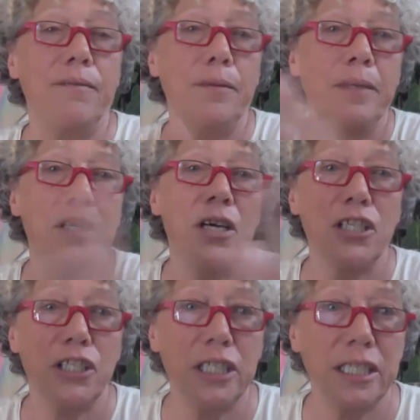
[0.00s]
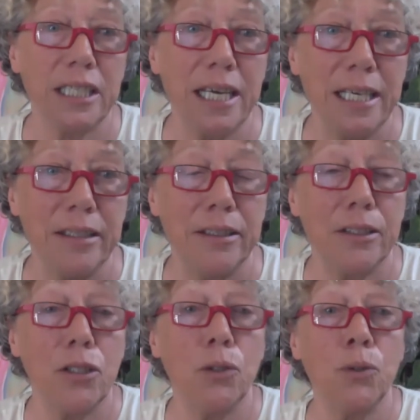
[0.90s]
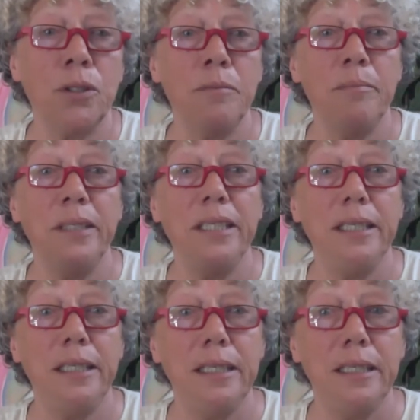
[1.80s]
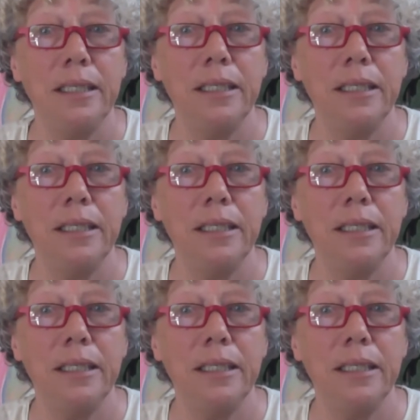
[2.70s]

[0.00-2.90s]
Fibonacci scale, golden mean.